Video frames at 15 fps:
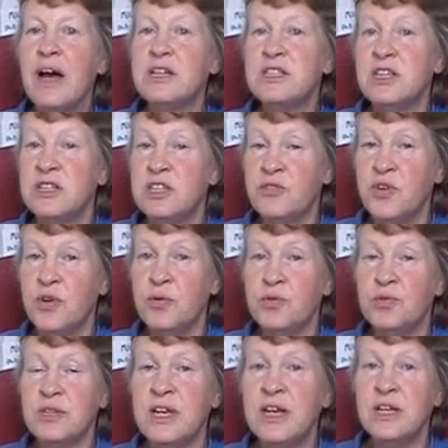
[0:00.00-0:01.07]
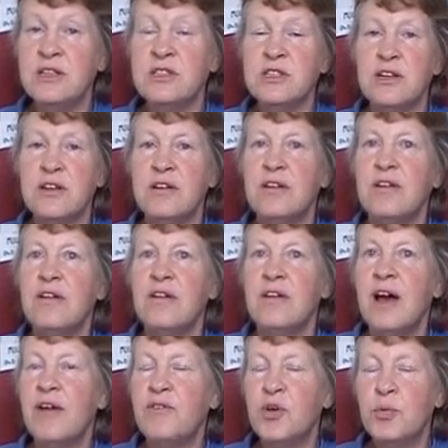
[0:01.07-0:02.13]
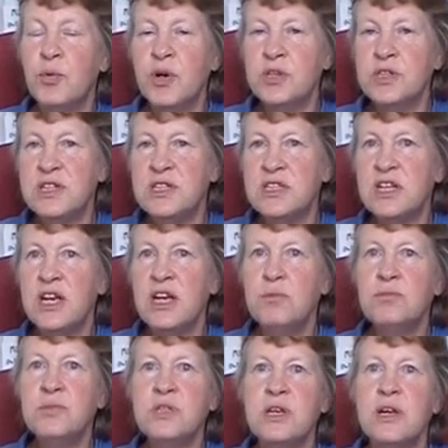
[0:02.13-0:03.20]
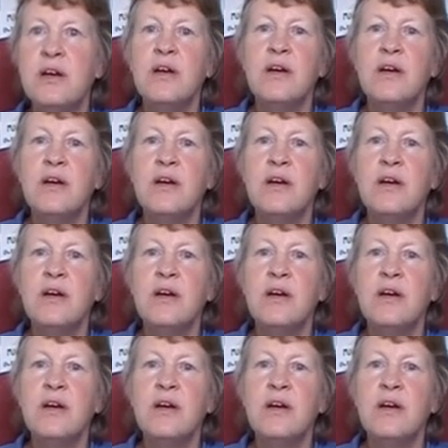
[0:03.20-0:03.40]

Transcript: at interviews is, have you worked in teams?